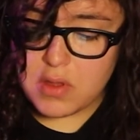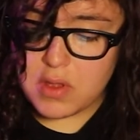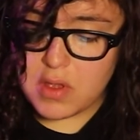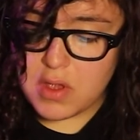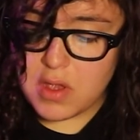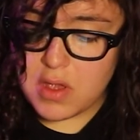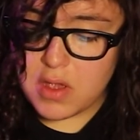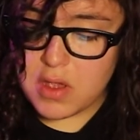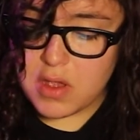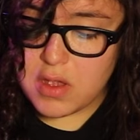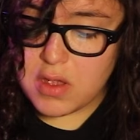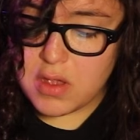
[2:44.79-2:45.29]

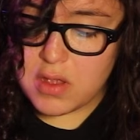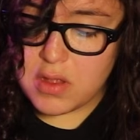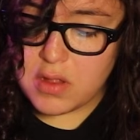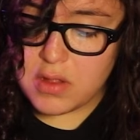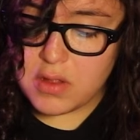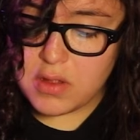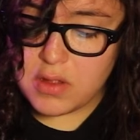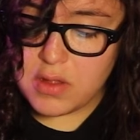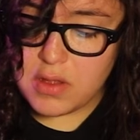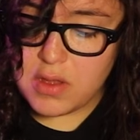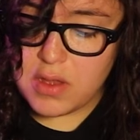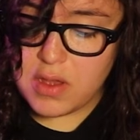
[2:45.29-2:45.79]

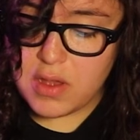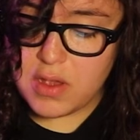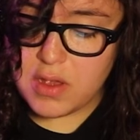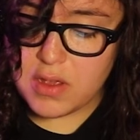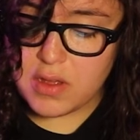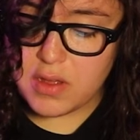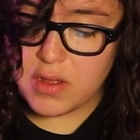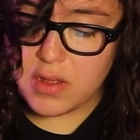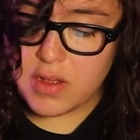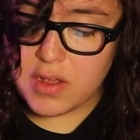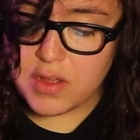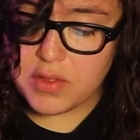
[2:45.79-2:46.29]
And yeah,
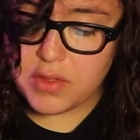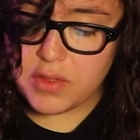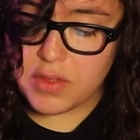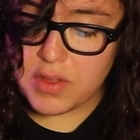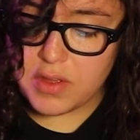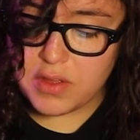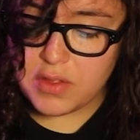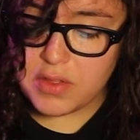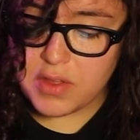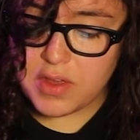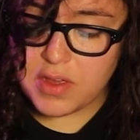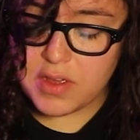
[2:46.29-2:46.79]
I
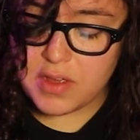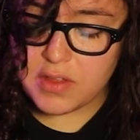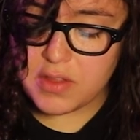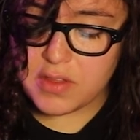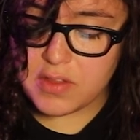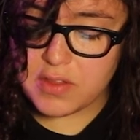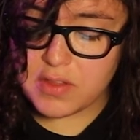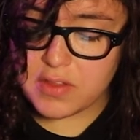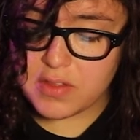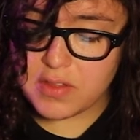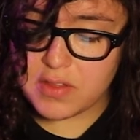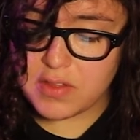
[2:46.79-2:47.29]
think
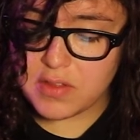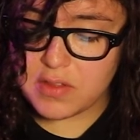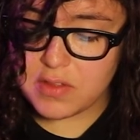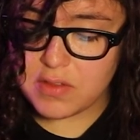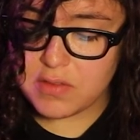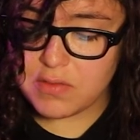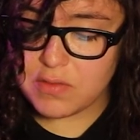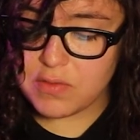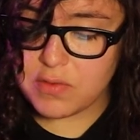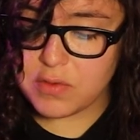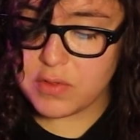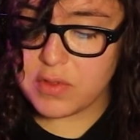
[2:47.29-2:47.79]
that's
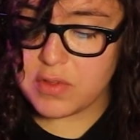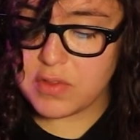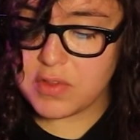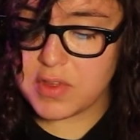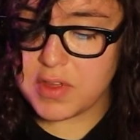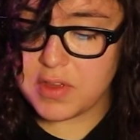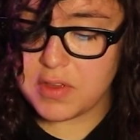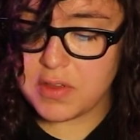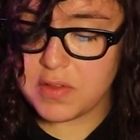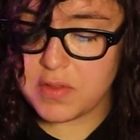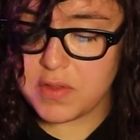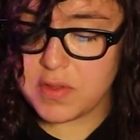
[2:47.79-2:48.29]
for the
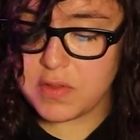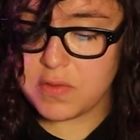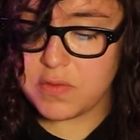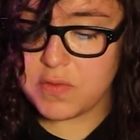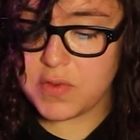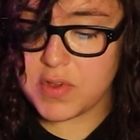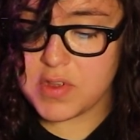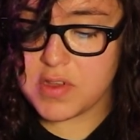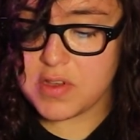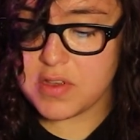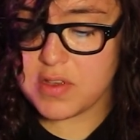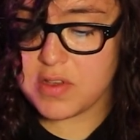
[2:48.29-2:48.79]
sake of this
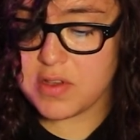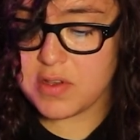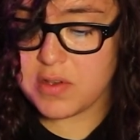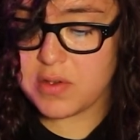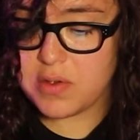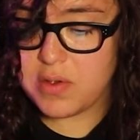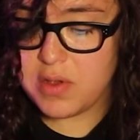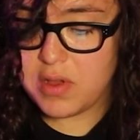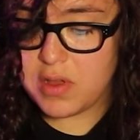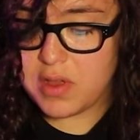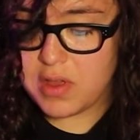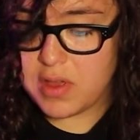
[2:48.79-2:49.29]

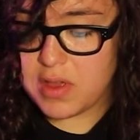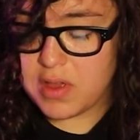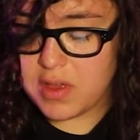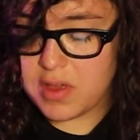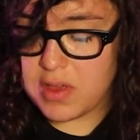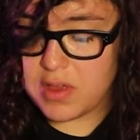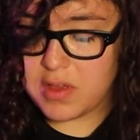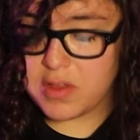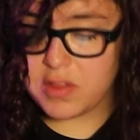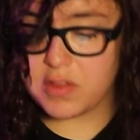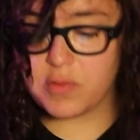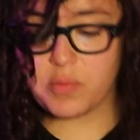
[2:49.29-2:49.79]
video.
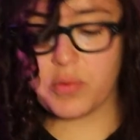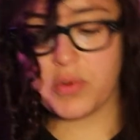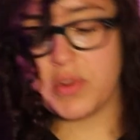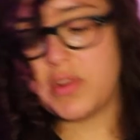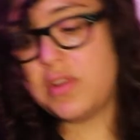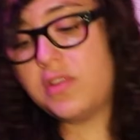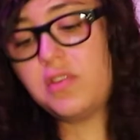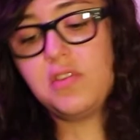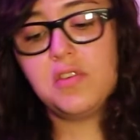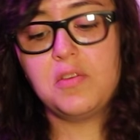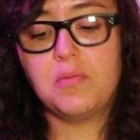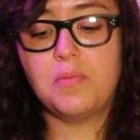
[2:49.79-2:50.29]
It's pretty
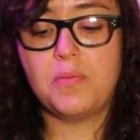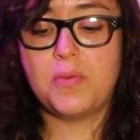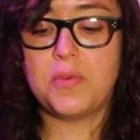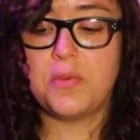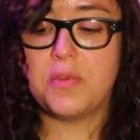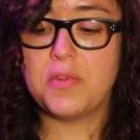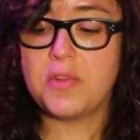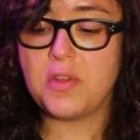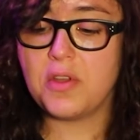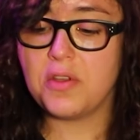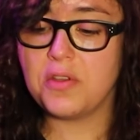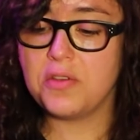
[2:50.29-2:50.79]

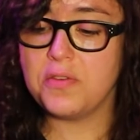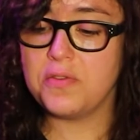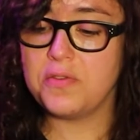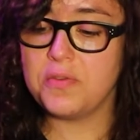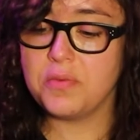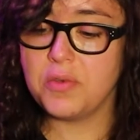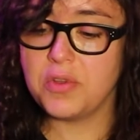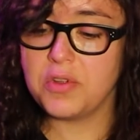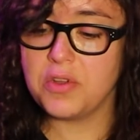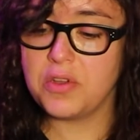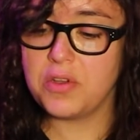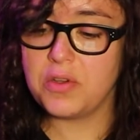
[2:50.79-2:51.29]
simple enough. I'm
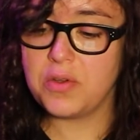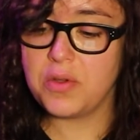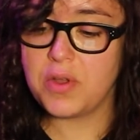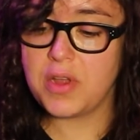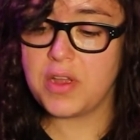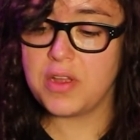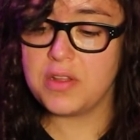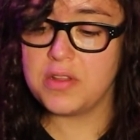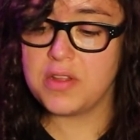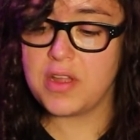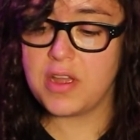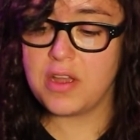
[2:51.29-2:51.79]
going to go
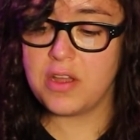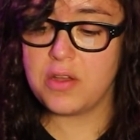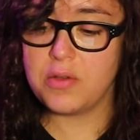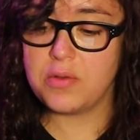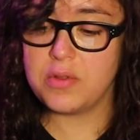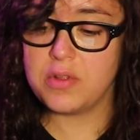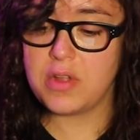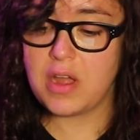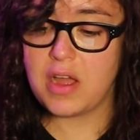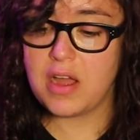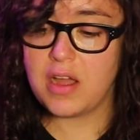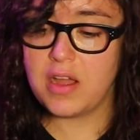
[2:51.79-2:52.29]
ahead now
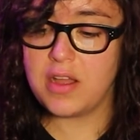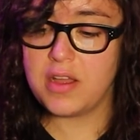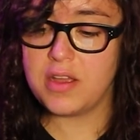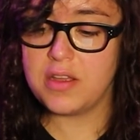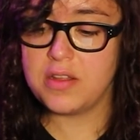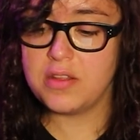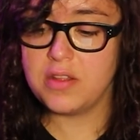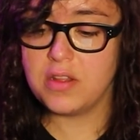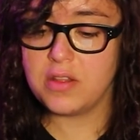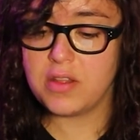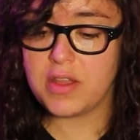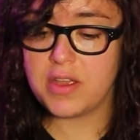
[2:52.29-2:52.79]
and
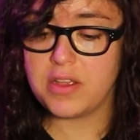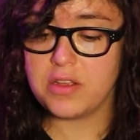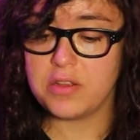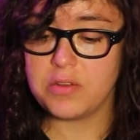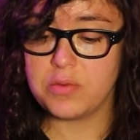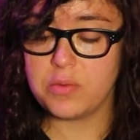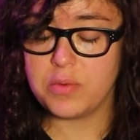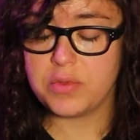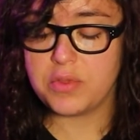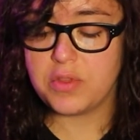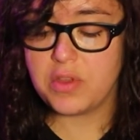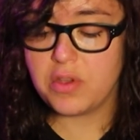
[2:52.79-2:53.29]
hide the layer
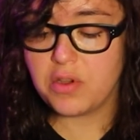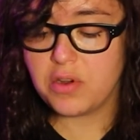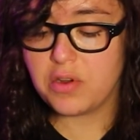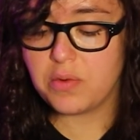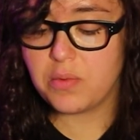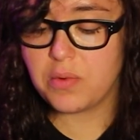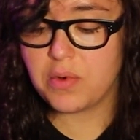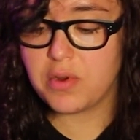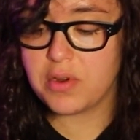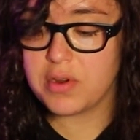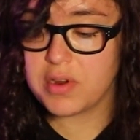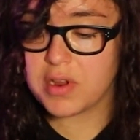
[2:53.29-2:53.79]
with the
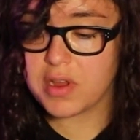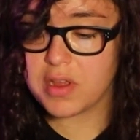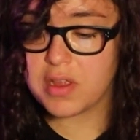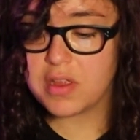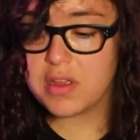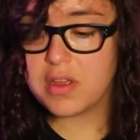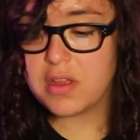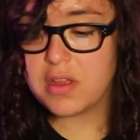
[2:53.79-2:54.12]
artwork.